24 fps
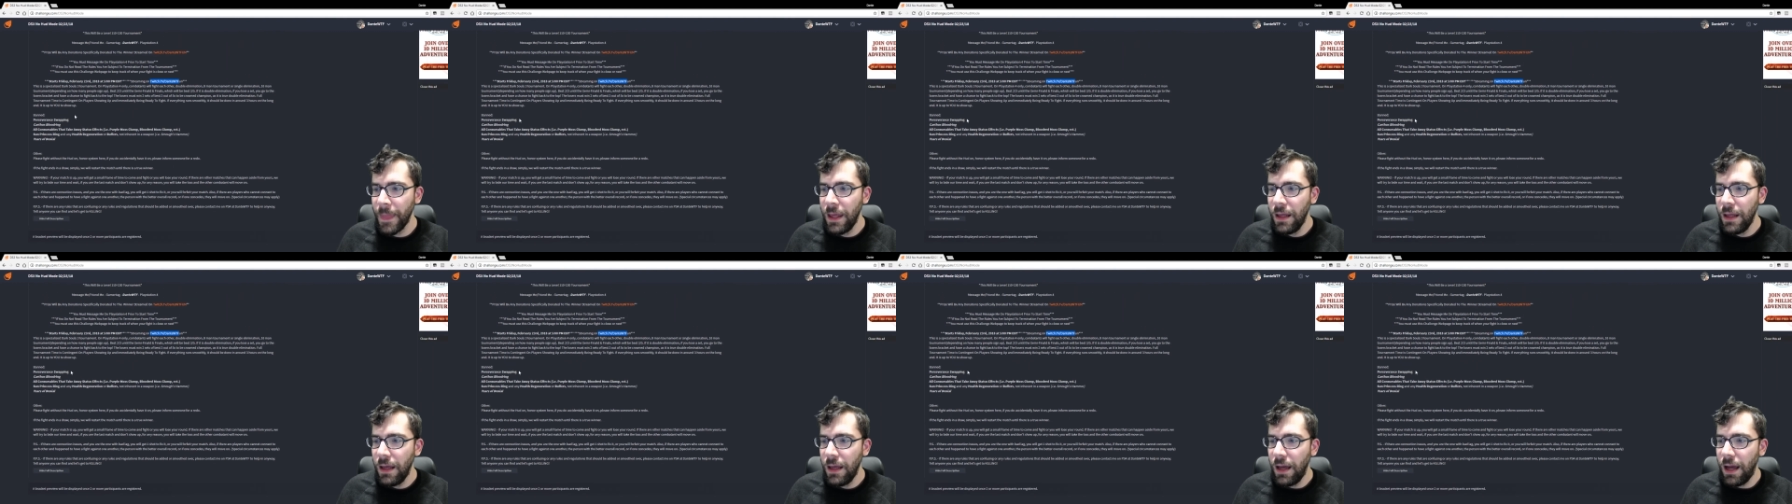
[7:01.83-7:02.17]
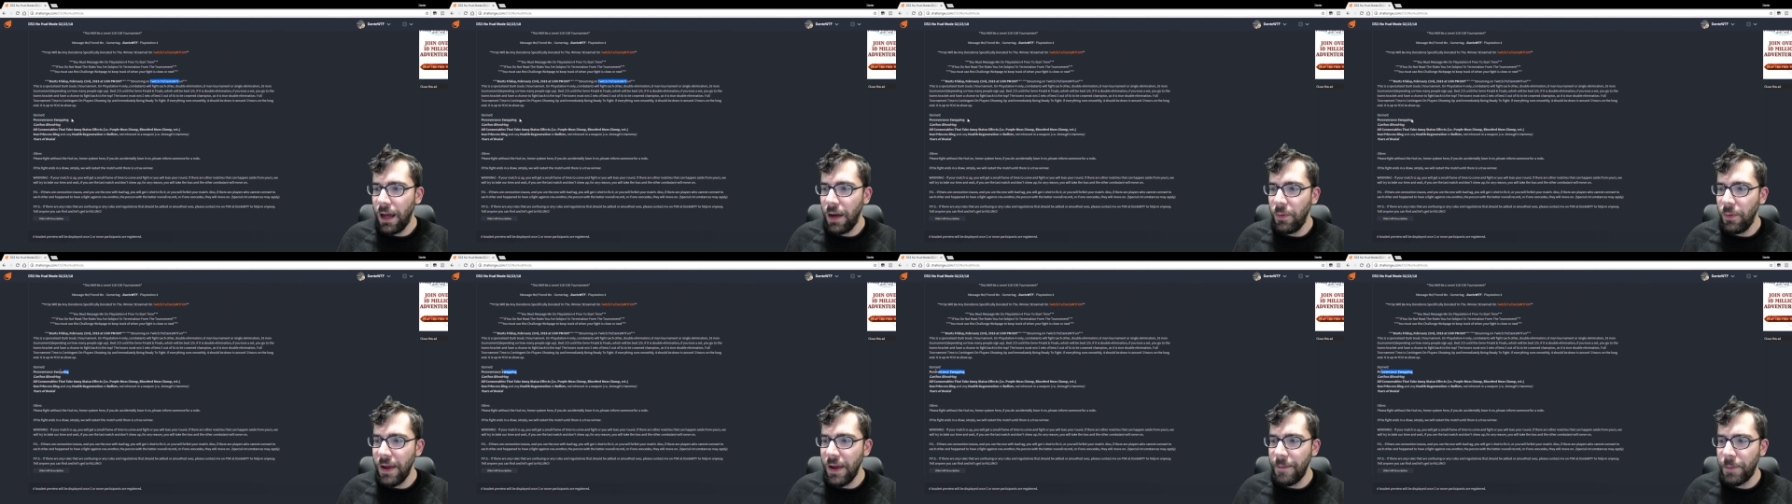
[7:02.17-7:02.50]

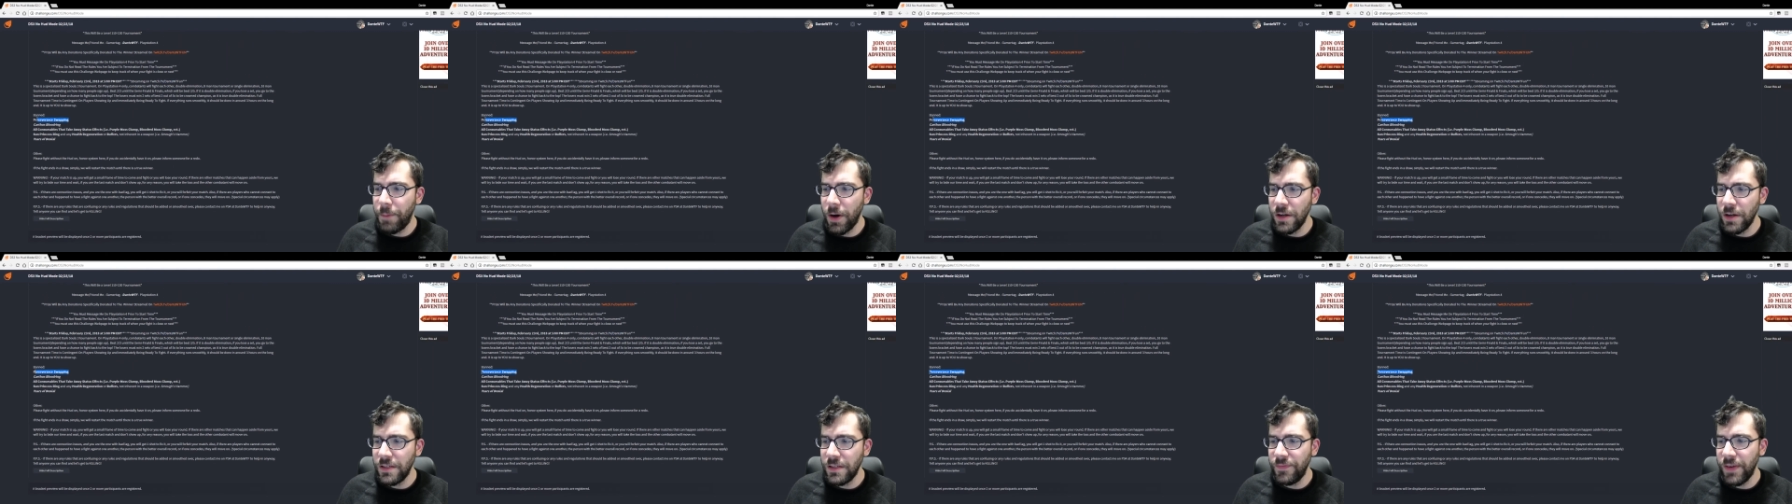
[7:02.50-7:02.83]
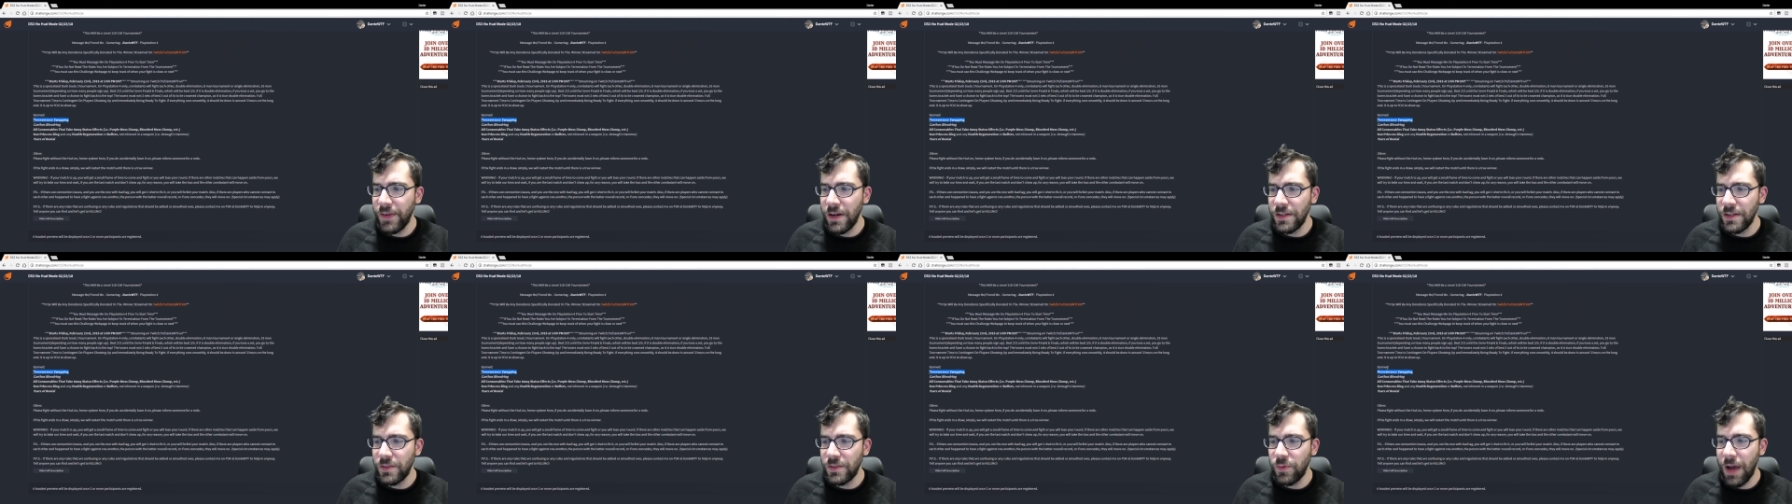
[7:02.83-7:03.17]
Uh, we have
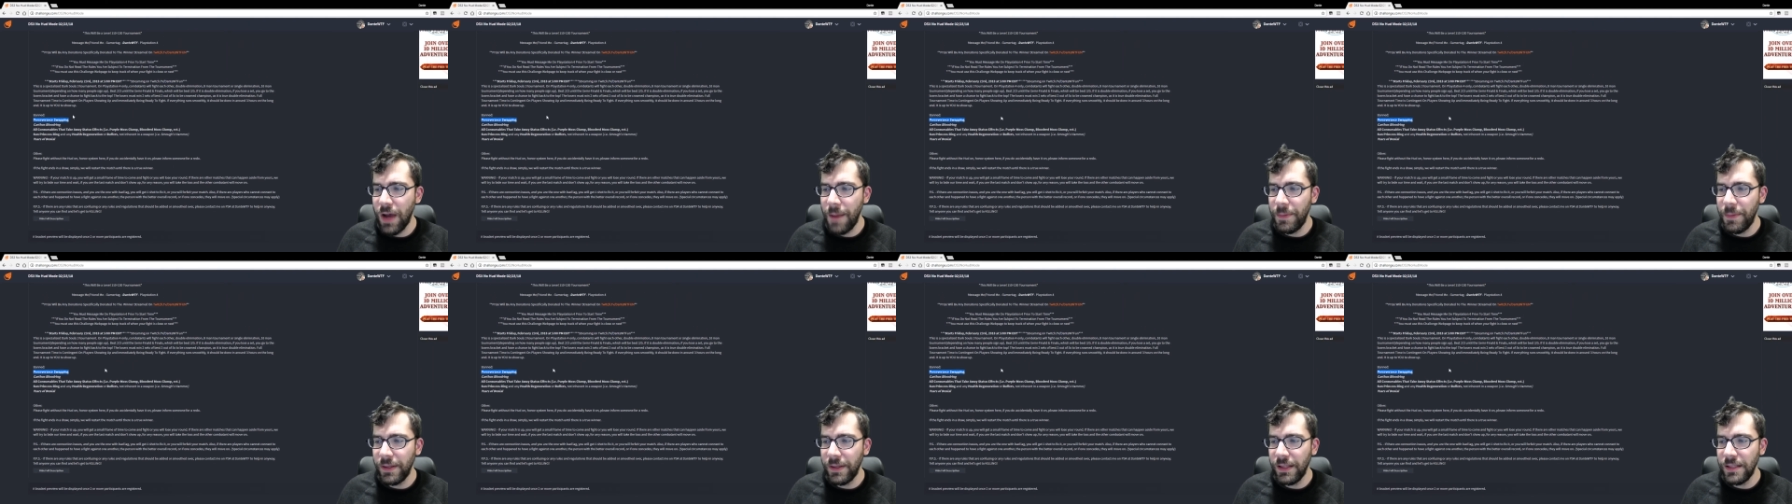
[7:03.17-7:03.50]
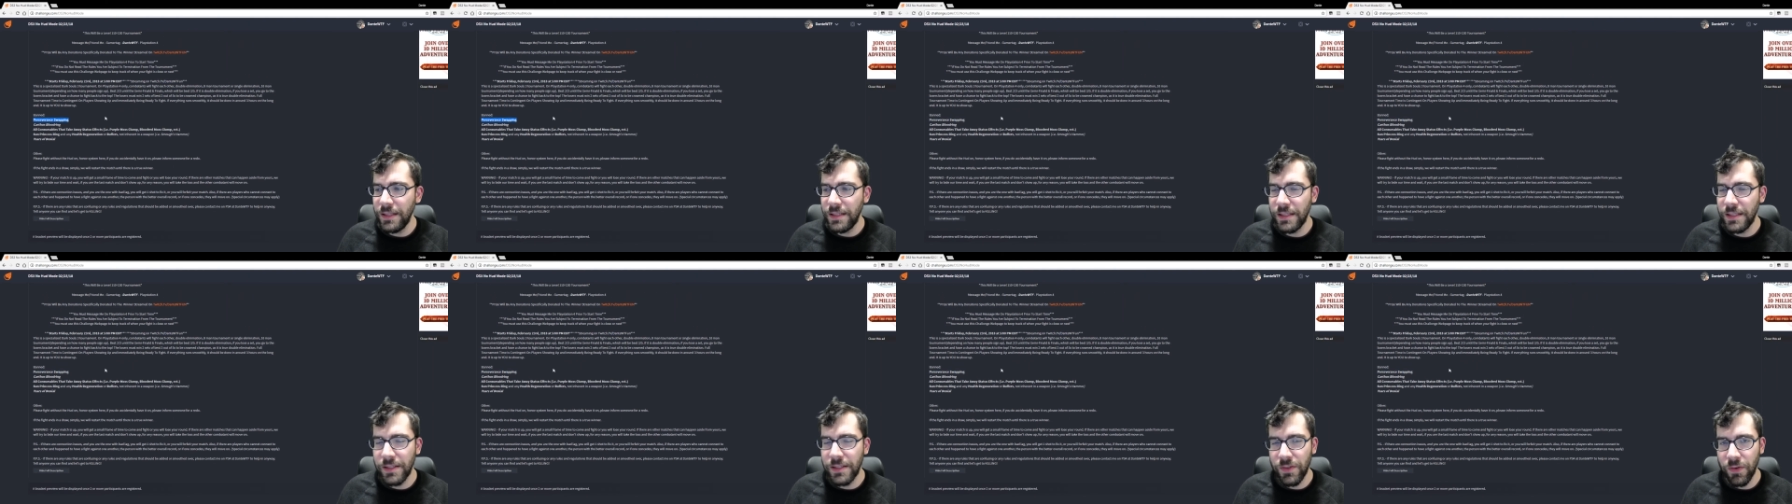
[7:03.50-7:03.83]
Perseverance swapping.
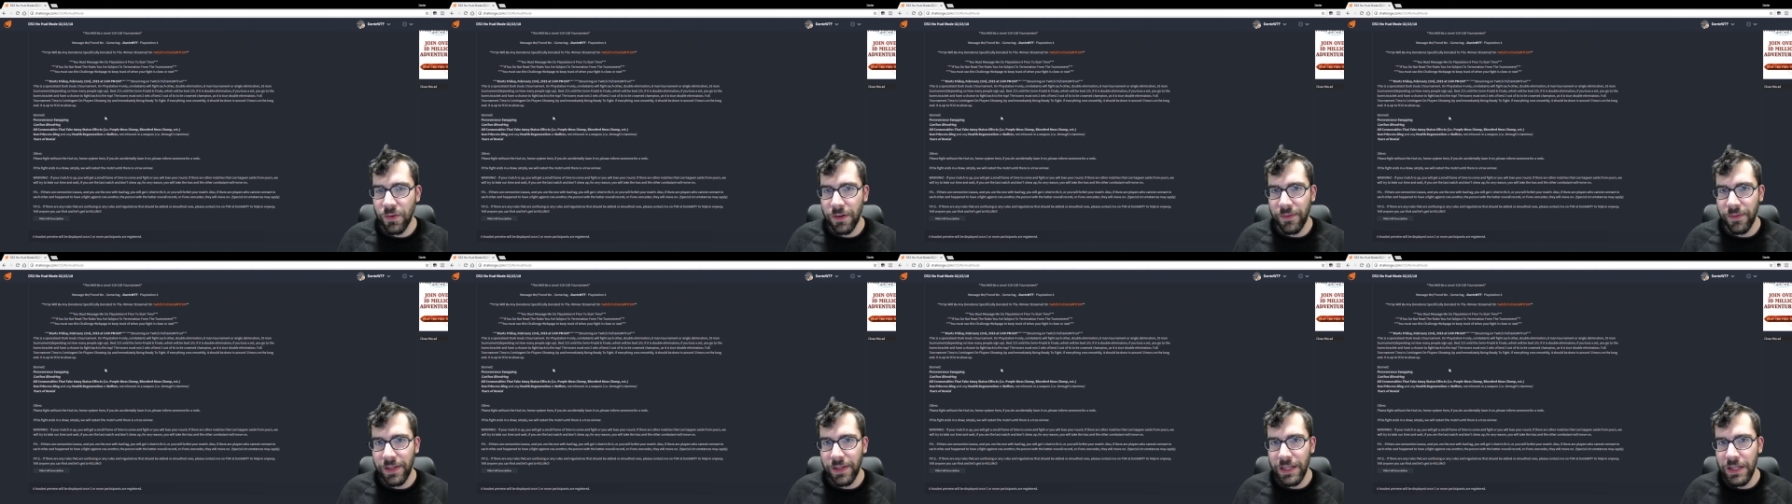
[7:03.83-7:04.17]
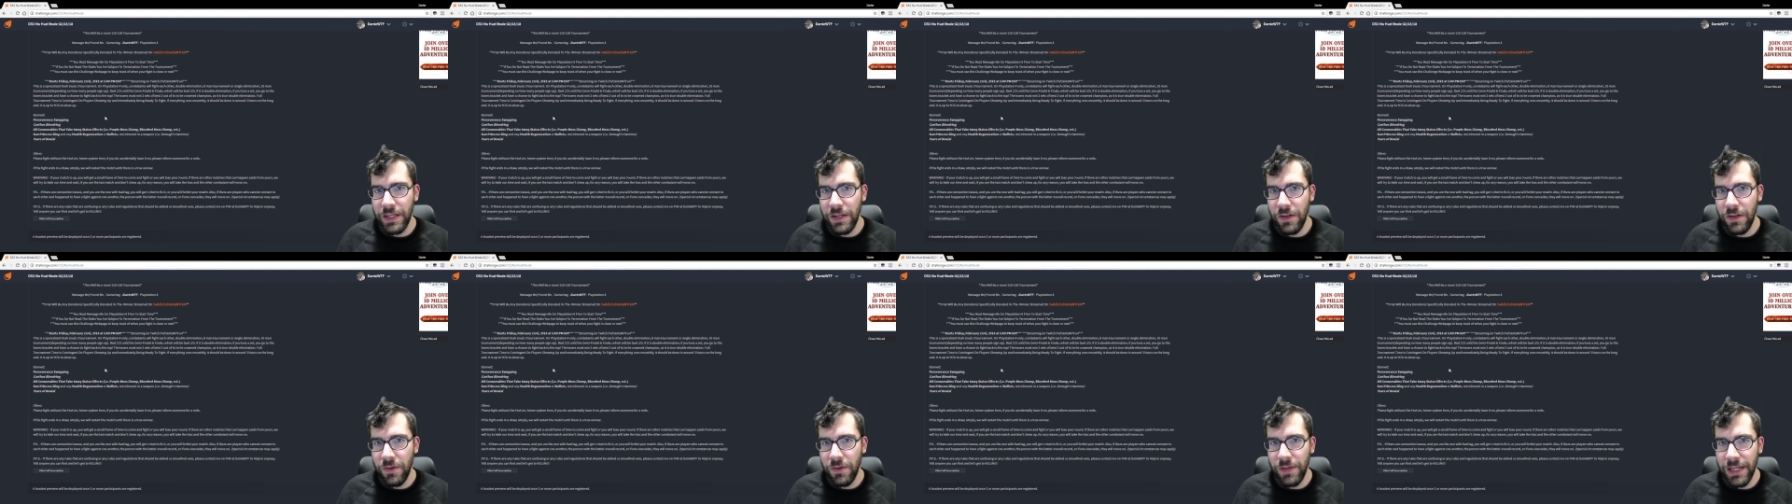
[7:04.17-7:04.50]
This is sort of a
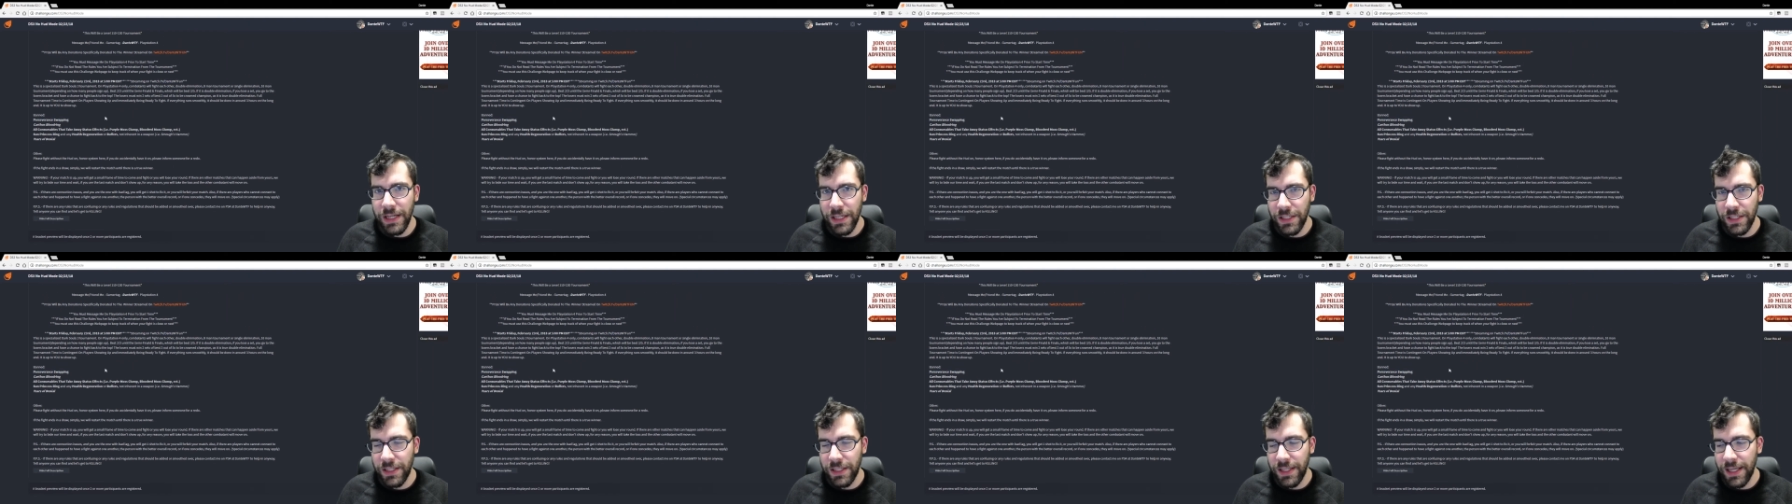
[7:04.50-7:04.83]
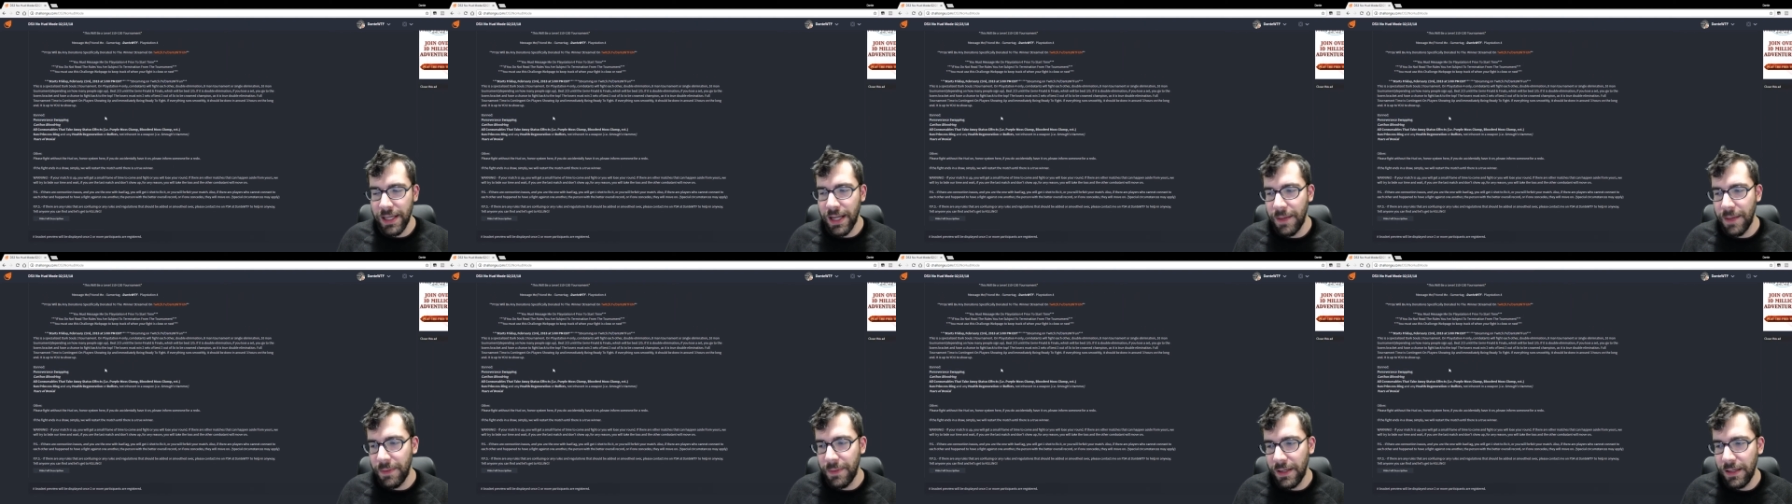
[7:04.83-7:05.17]
new-ish
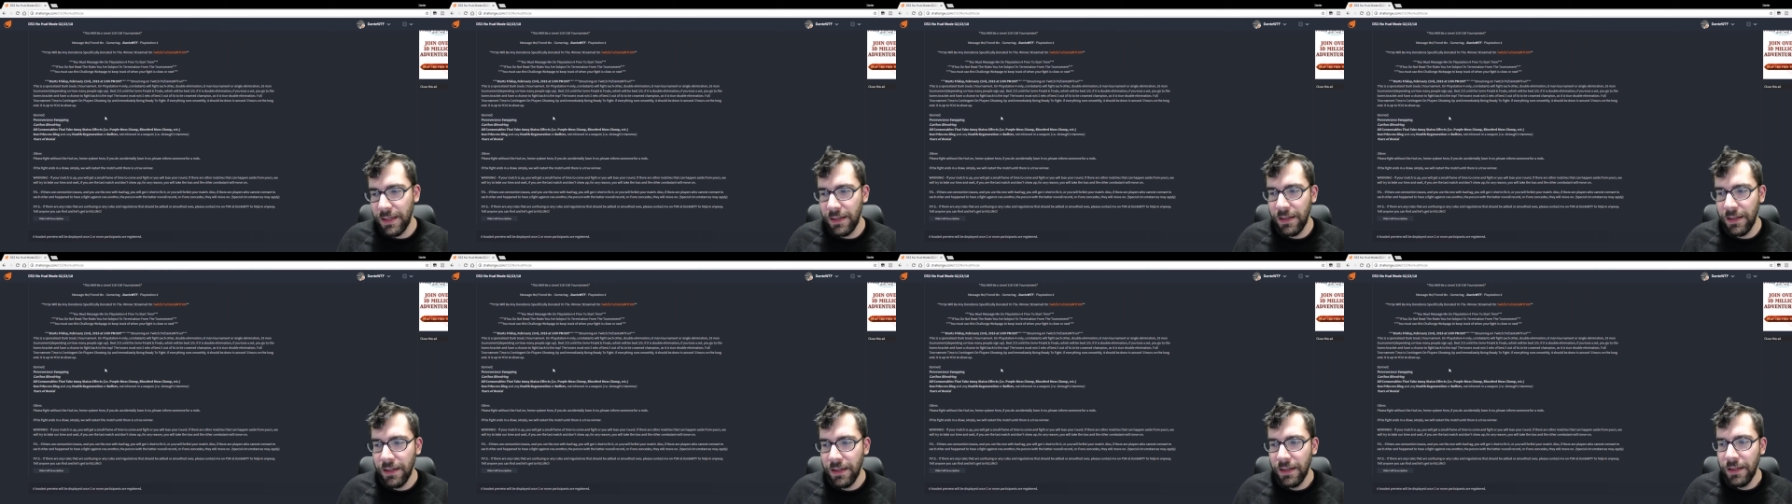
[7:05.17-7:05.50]
thing I've been...